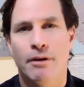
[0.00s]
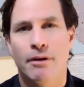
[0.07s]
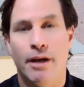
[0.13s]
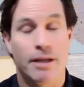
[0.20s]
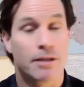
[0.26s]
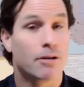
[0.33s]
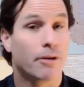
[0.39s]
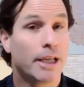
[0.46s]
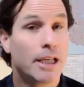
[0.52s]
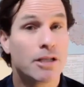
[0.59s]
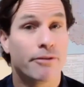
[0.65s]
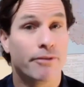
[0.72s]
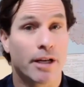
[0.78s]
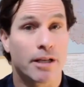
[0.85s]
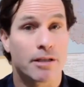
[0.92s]
And so each
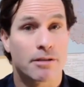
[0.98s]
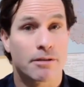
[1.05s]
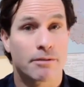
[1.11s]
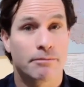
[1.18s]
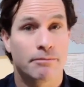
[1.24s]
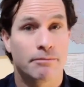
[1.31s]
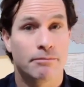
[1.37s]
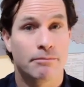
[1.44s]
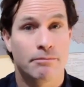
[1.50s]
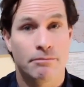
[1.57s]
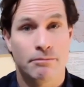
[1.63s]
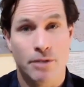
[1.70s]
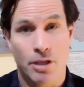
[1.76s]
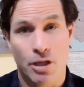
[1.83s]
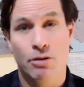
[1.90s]
of us,
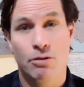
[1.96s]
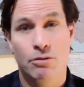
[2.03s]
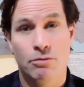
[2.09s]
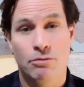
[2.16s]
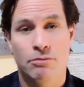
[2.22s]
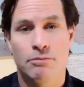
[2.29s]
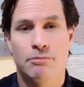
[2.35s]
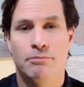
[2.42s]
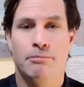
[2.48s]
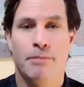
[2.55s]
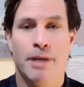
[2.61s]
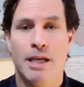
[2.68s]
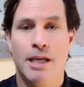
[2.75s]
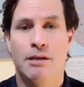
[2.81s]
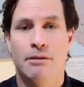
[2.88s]
you,
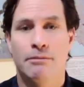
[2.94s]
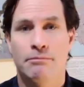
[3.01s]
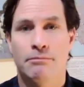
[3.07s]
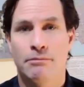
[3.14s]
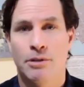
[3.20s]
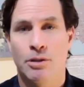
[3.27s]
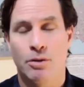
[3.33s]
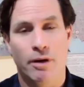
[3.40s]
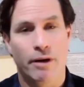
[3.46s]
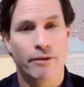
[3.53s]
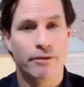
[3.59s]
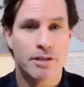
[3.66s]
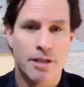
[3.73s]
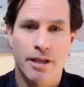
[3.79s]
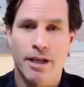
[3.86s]
me,
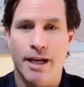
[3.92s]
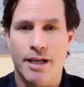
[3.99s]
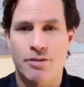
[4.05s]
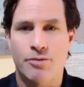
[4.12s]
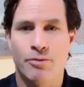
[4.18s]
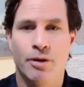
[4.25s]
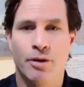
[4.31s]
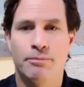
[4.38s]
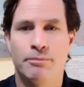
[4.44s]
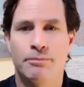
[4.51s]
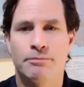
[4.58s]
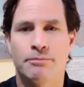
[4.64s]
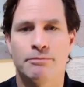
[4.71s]
whoever's in the next room,